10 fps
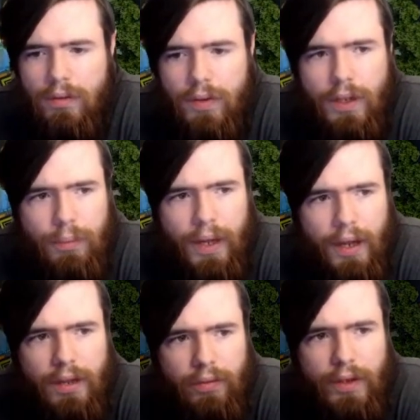And we
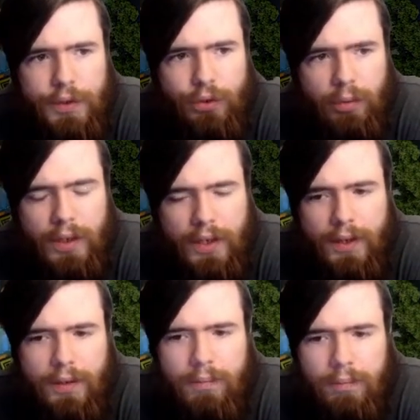activate
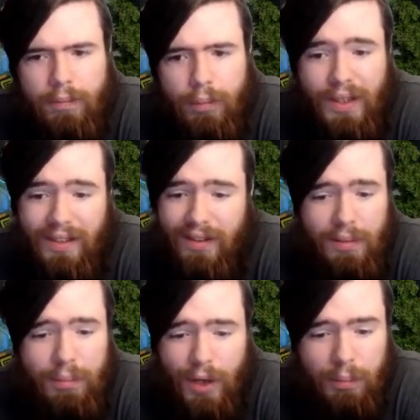Cherubini. Please
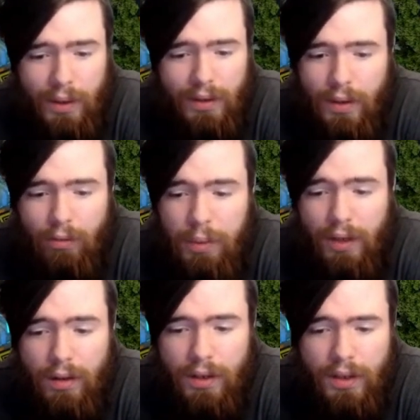imperm me. That would be
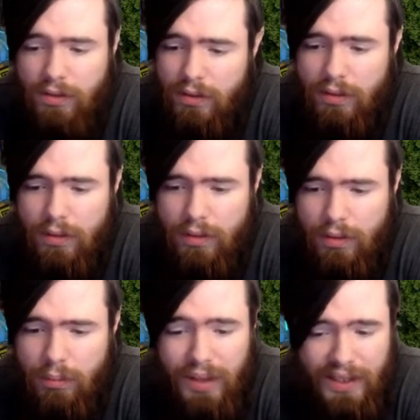hilarious.
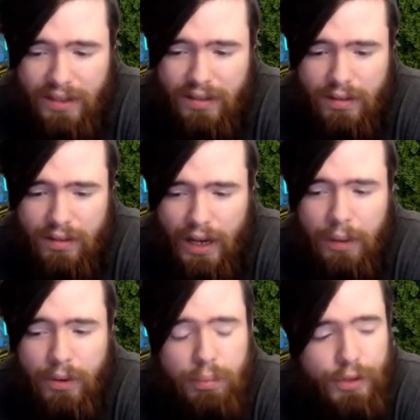Please, I
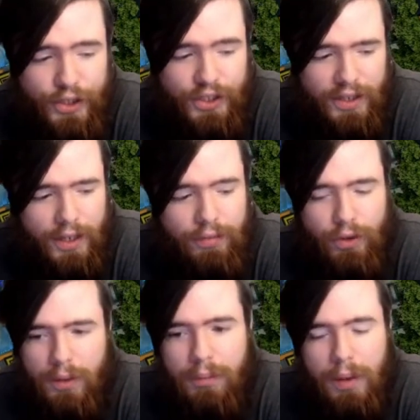would appreciate it if you
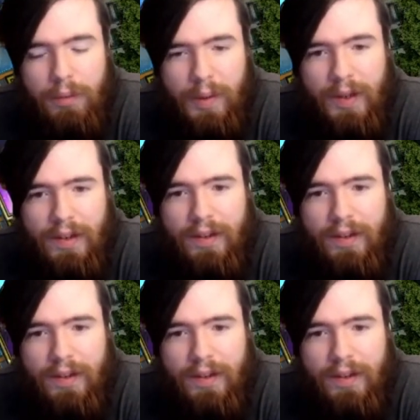impermed me.